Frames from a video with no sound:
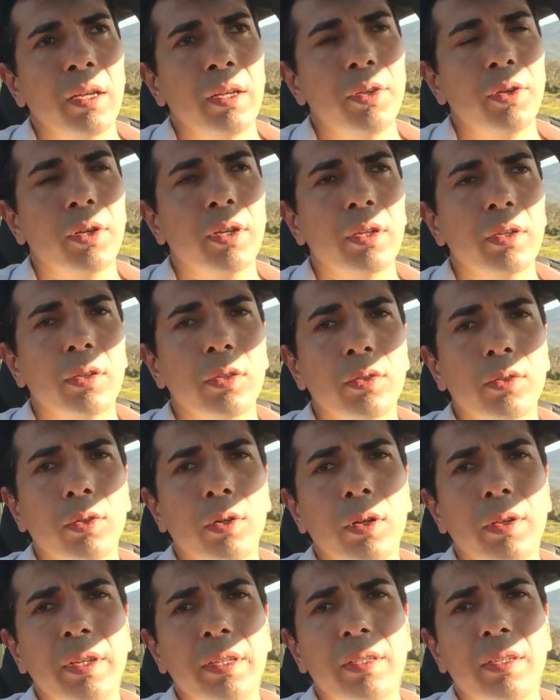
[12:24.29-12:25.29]
You can
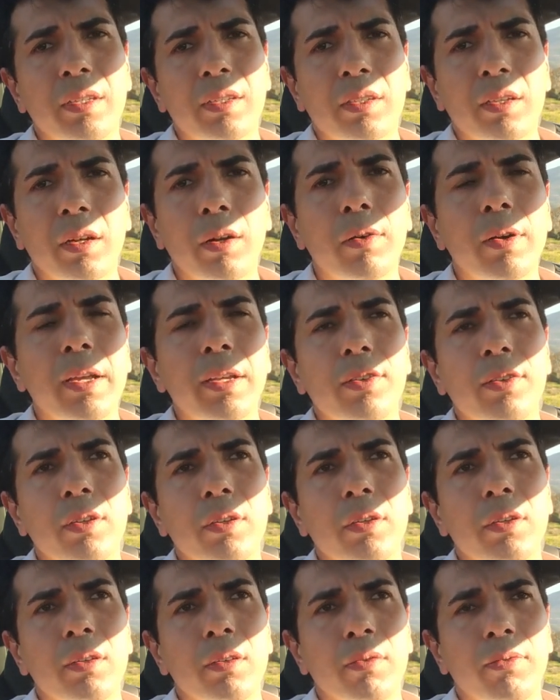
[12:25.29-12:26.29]
control the
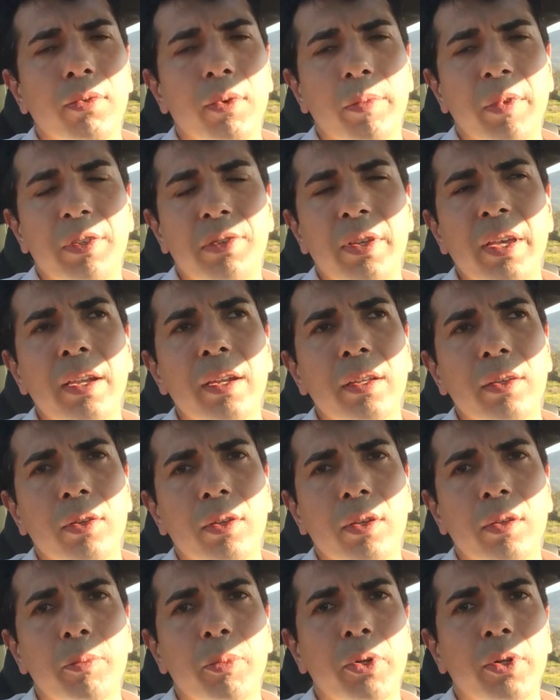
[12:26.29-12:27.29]
deceleration from the setting. You
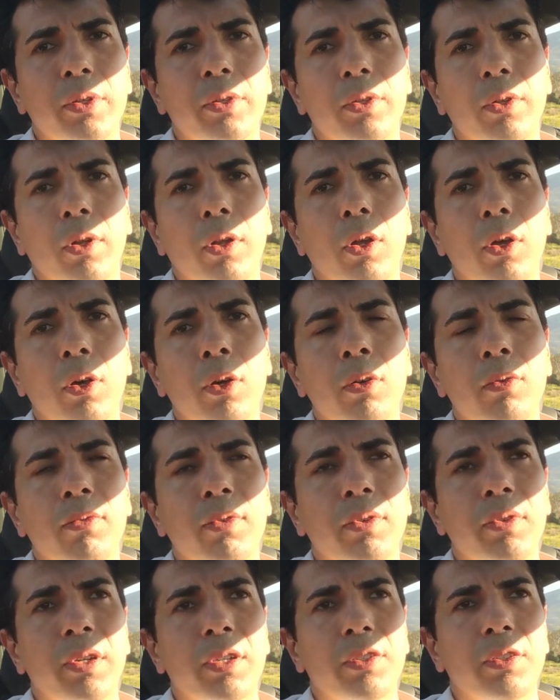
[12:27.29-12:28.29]
can put it to low
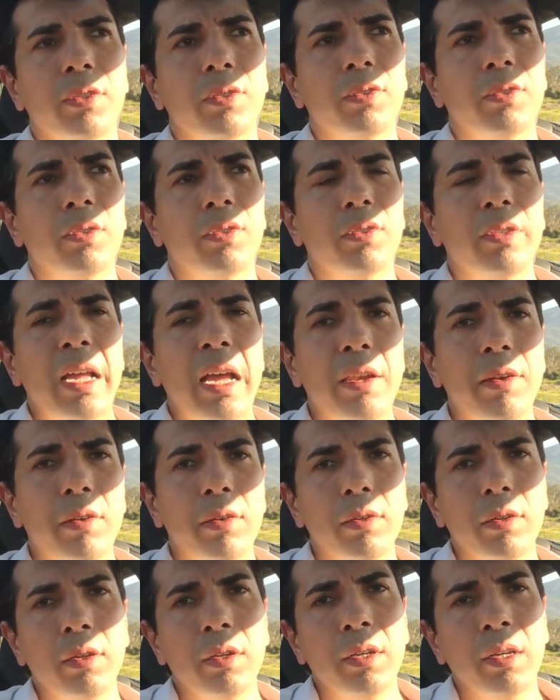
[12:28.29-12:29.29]
versus
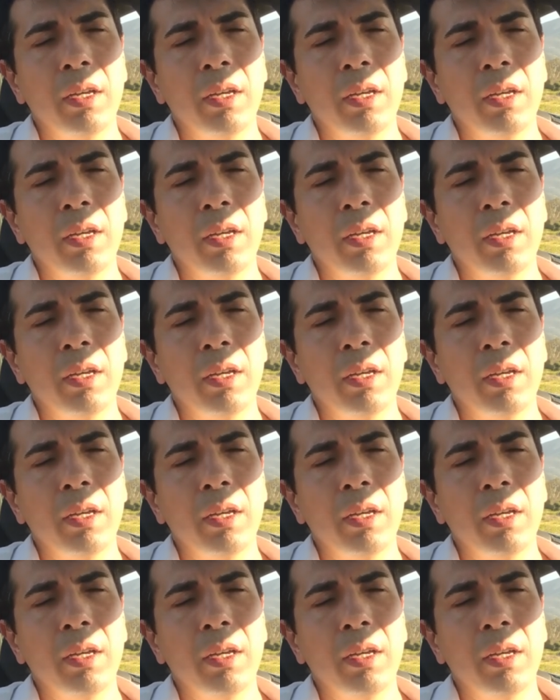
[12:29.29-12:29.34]
standard.